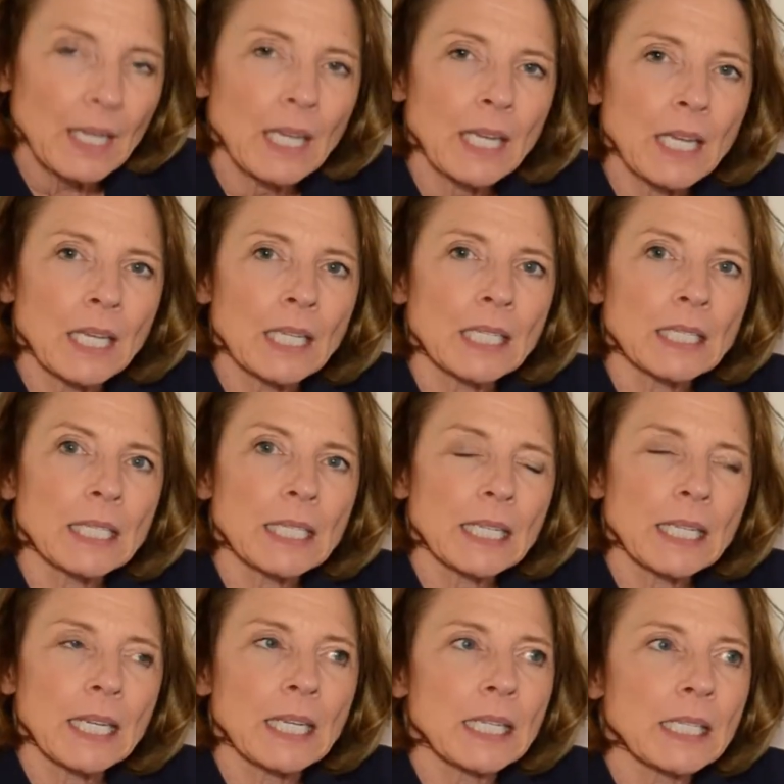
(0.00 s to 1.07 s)
it
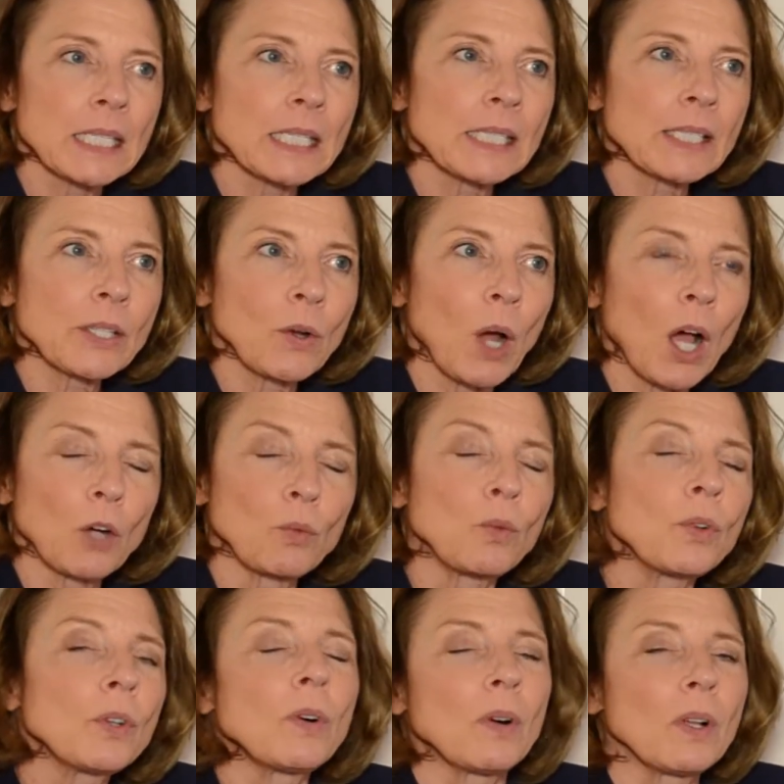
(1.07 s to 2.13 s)
is a
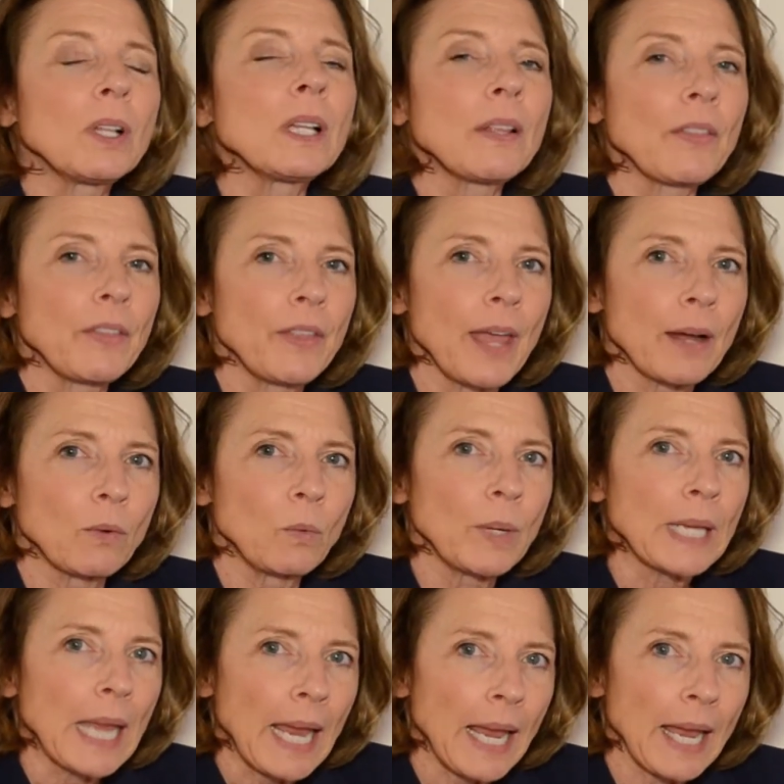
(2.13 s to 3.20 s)
rule that
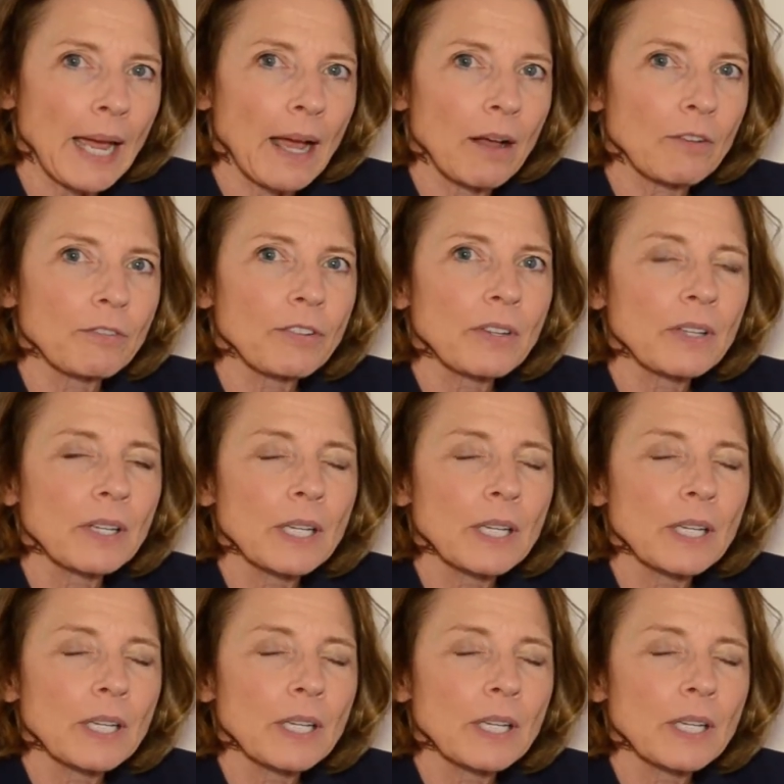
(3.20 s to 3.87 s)
we have